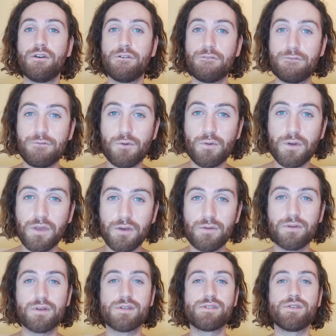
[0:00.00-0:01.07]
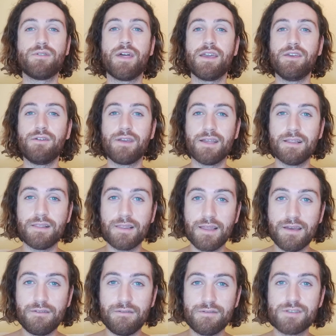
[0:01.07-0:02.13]
for you so that you can
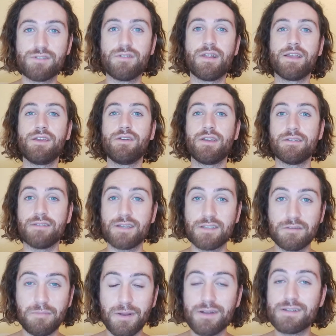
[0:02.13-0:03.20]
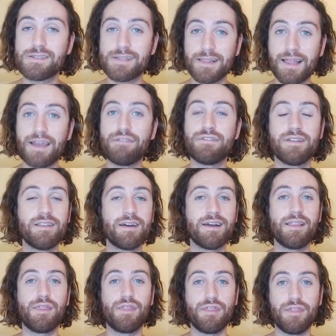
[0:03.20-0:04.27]
live, so that you can experience life and
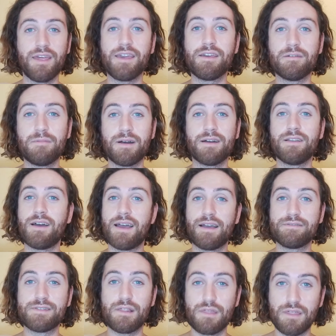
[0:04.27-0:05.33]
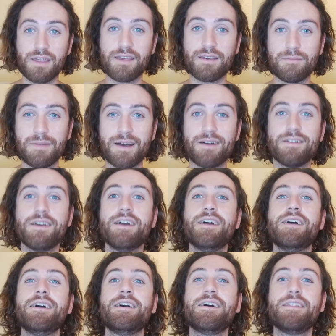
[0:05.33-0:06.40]
not have to think about
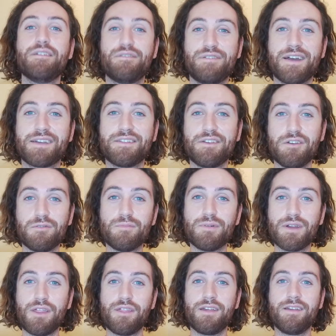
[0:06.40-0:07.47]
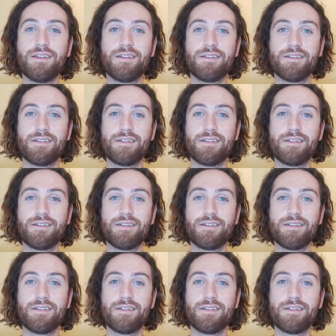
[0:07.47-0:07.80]
the fact that you're breathing?